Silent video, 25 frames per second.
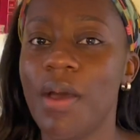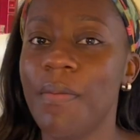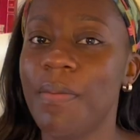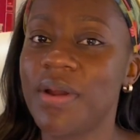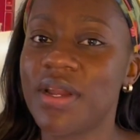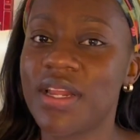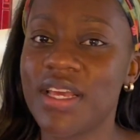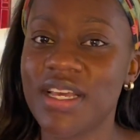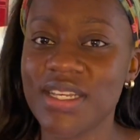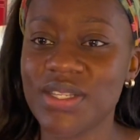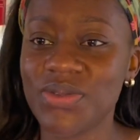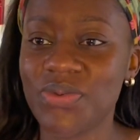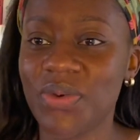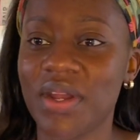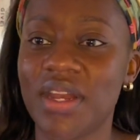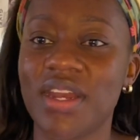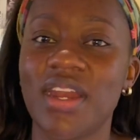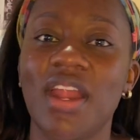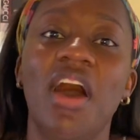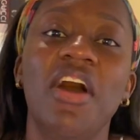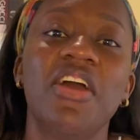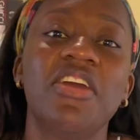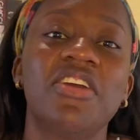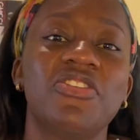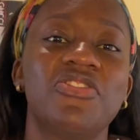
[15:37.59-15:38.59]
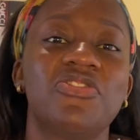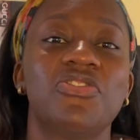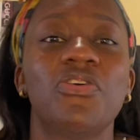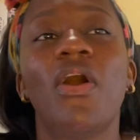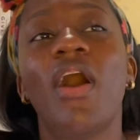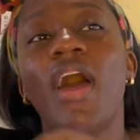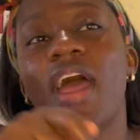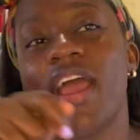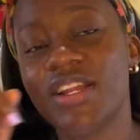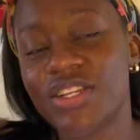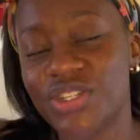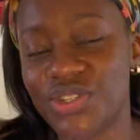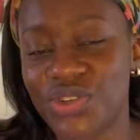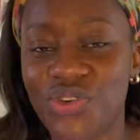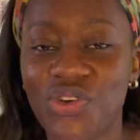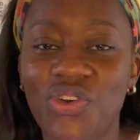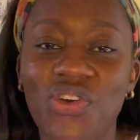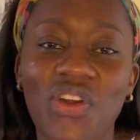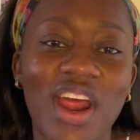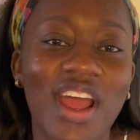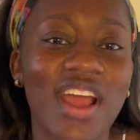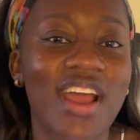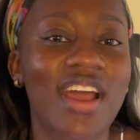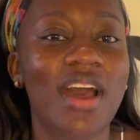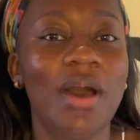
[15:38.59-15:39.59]
But guess what? Now you're trying to
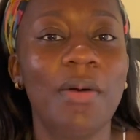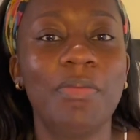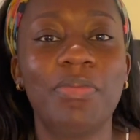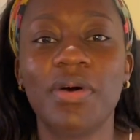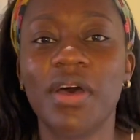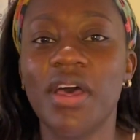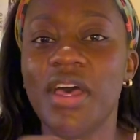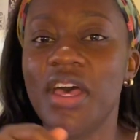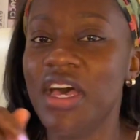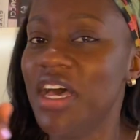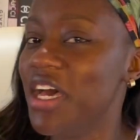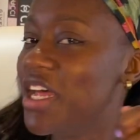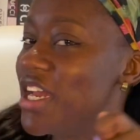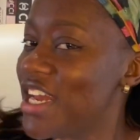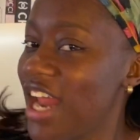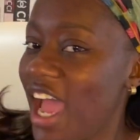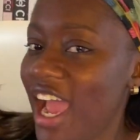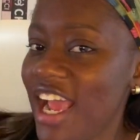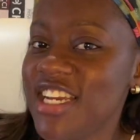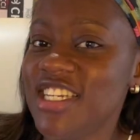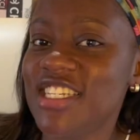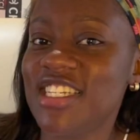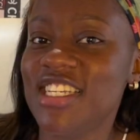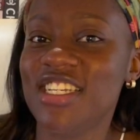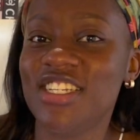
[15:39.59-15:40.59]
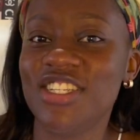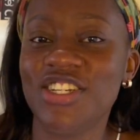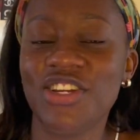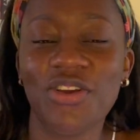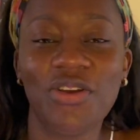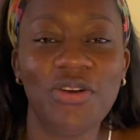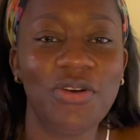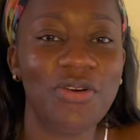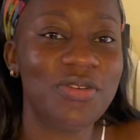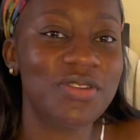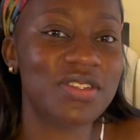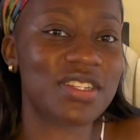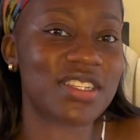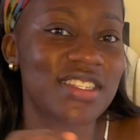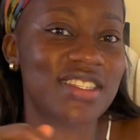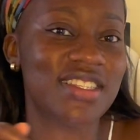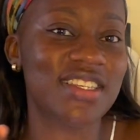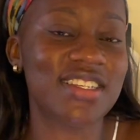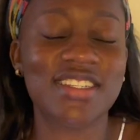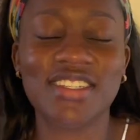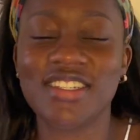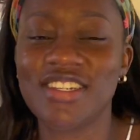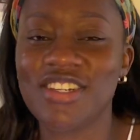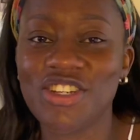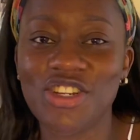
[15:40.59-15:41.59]
crank up a 19-year-old, a
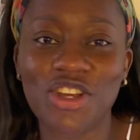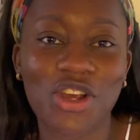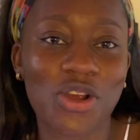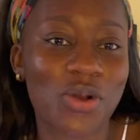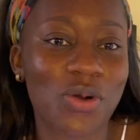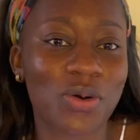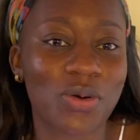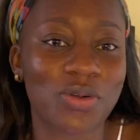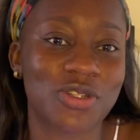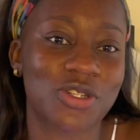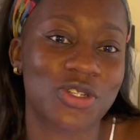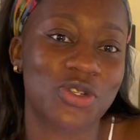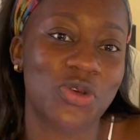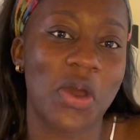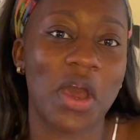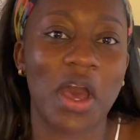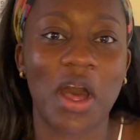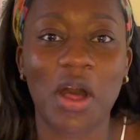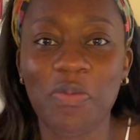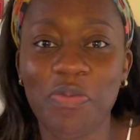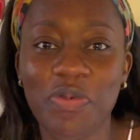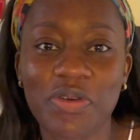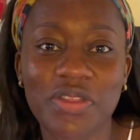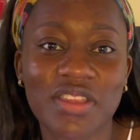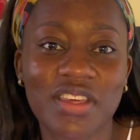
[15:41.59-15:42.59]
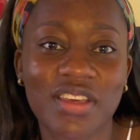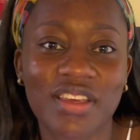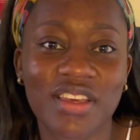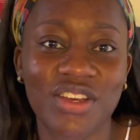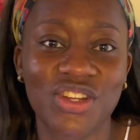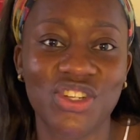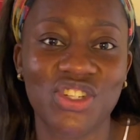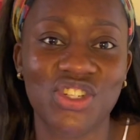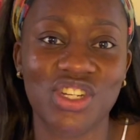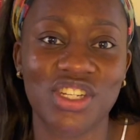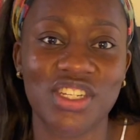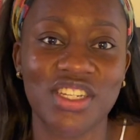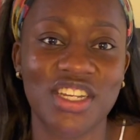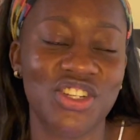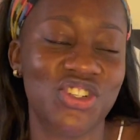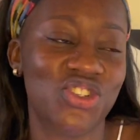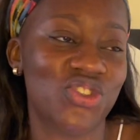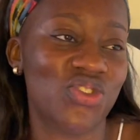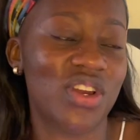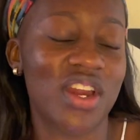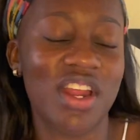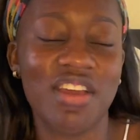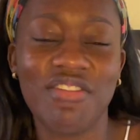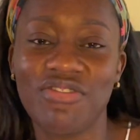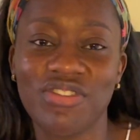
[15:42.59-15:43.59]
16-year-old to help in the kitchen, yet you
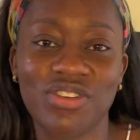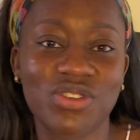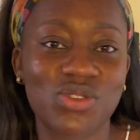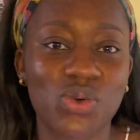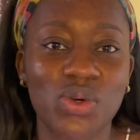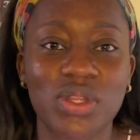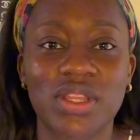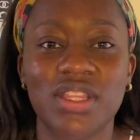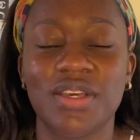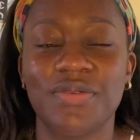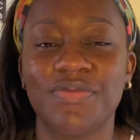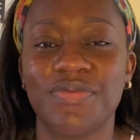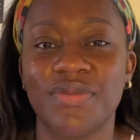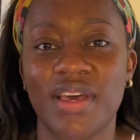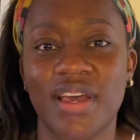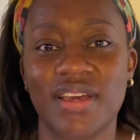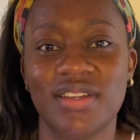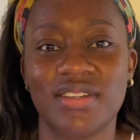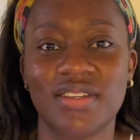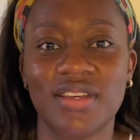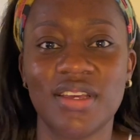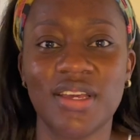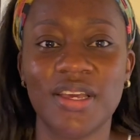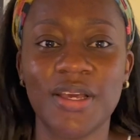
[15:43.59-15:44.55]
never taught them that.